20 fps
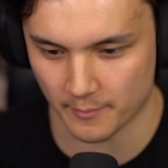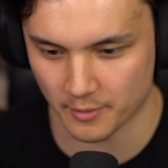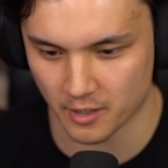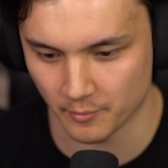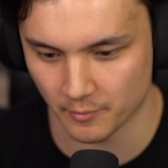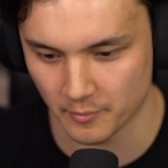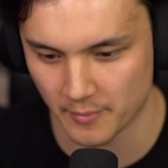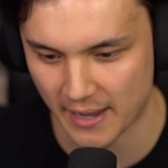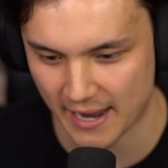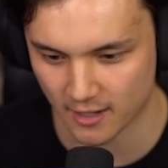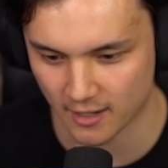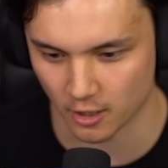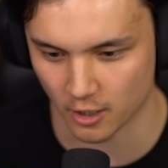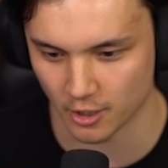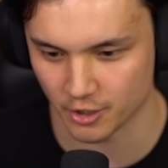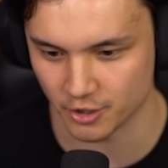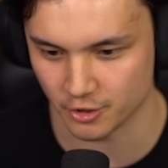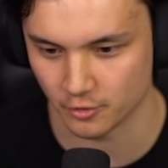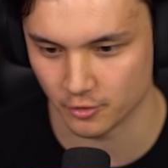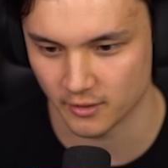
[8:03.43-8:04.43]
I'm coming back
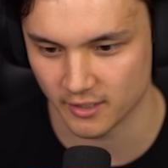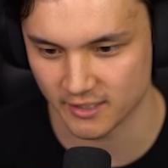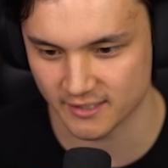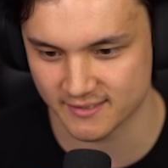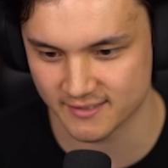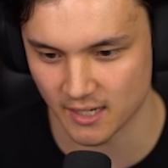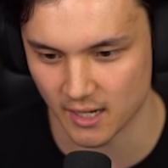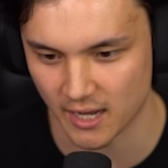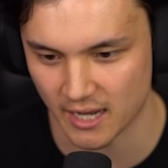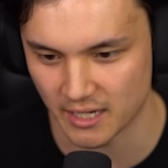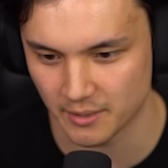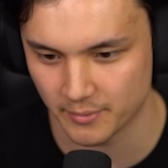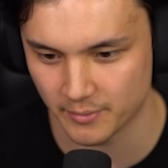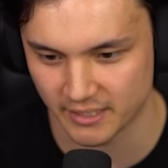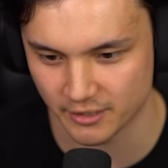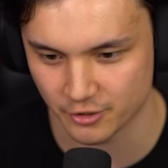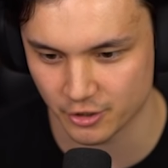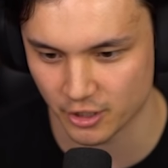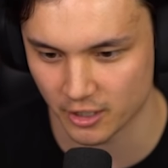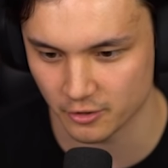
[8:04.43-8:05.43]
on you. Is
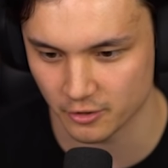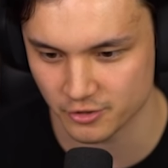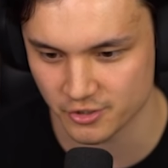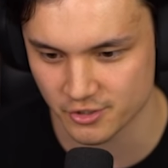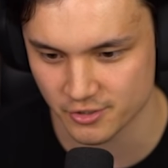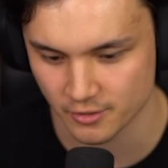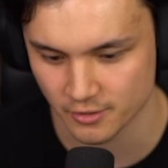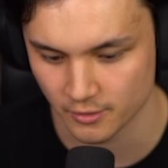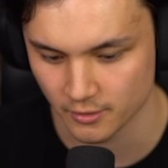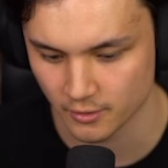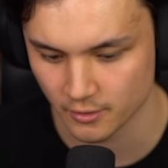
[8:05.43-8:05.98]
anybody in your house?